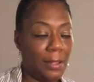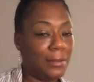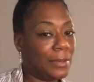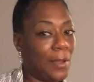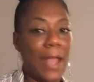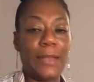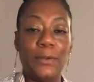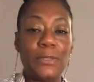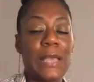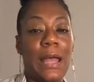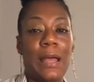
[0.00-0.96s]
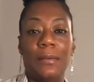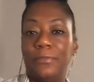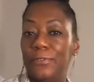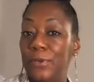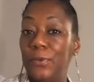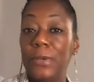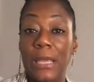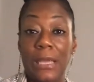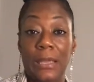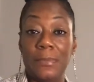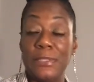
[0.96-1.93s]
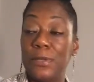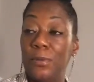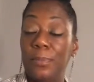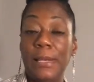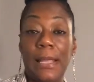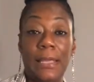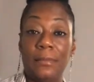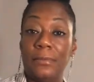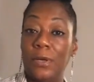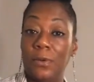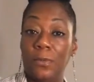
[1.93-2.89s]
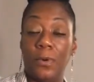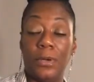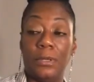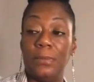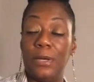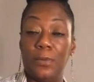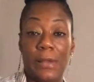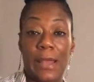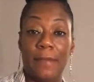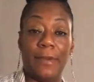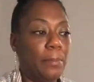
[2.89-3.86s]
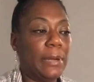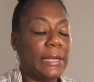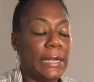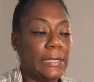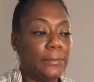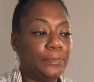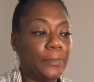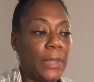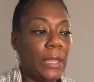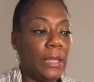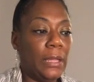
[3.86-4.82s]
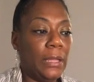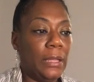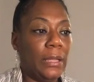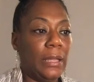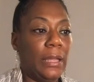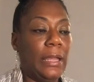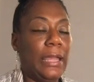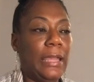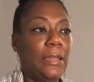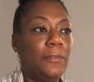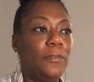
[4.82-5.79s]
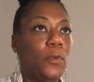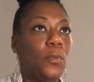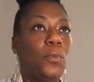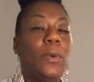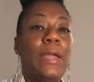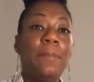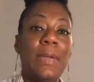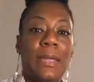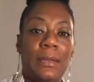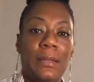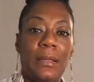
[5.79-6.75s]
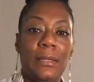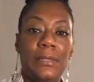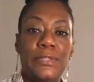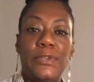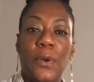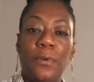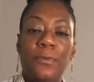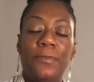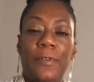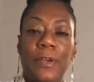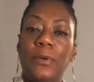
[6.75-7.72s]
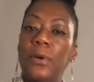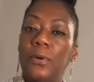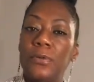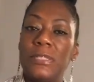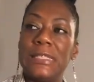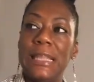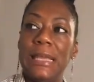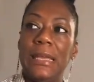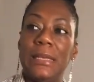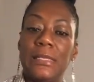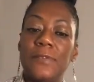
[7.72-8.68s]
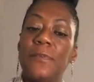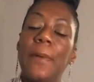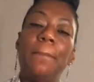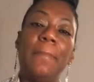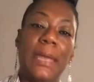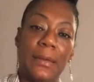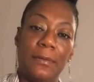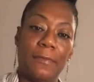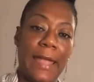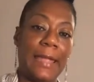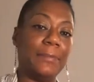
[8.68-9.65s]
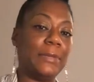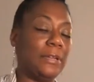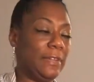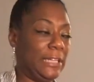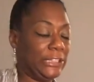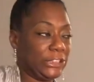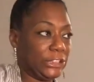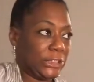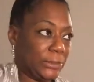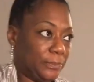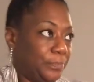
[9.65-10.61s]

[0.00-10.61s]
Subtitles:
They don't have no time for no games. Don't play them. Don't want them or whatever. But if women don't feel those things from men, right, in a relationship,